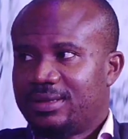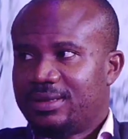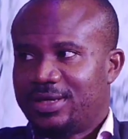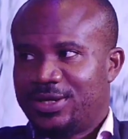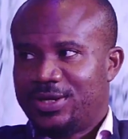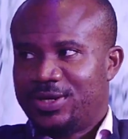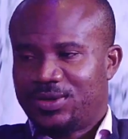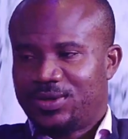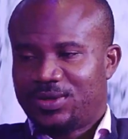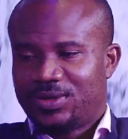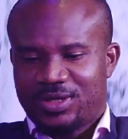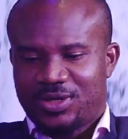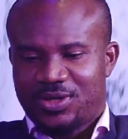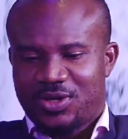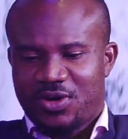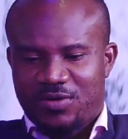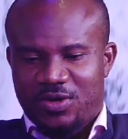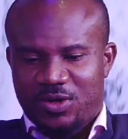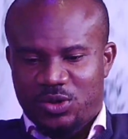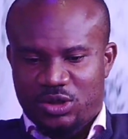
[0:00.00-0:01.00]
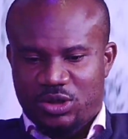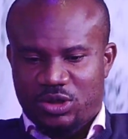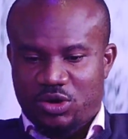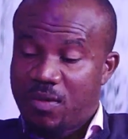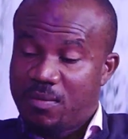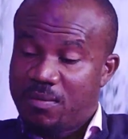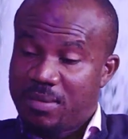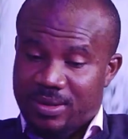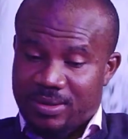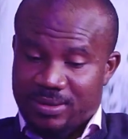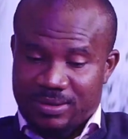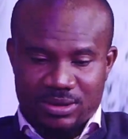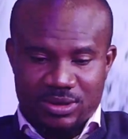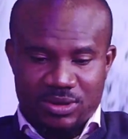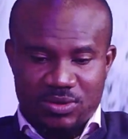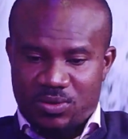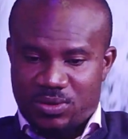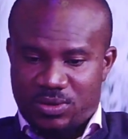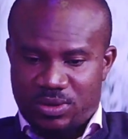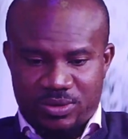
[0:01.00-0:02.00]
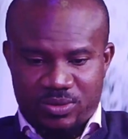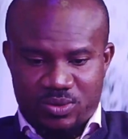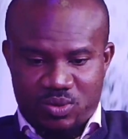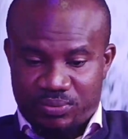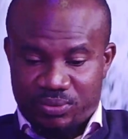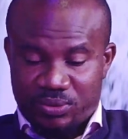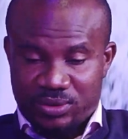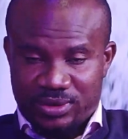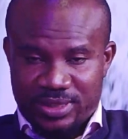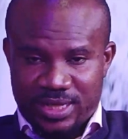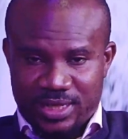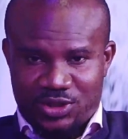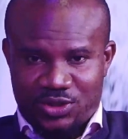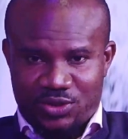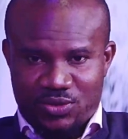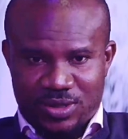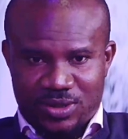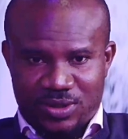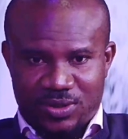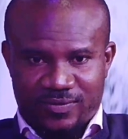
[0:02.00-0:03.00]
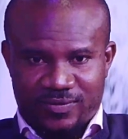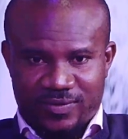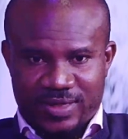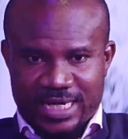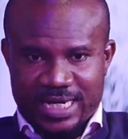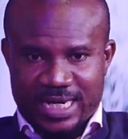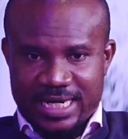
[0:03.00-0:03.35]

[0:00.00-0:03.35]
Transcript: you know, the government say, come out, don't worry, we'll protect you and all of that.